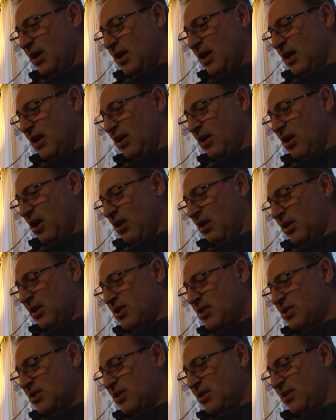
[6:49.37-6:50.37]
A
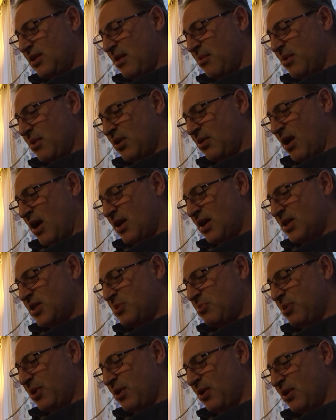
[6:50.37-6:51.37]
lawless, democratic
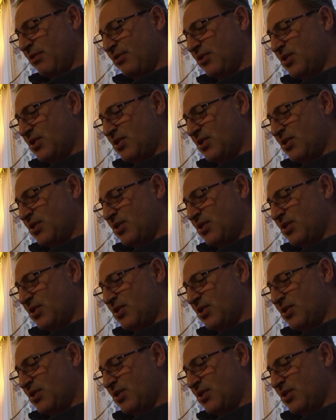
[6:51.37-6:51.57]
spirit of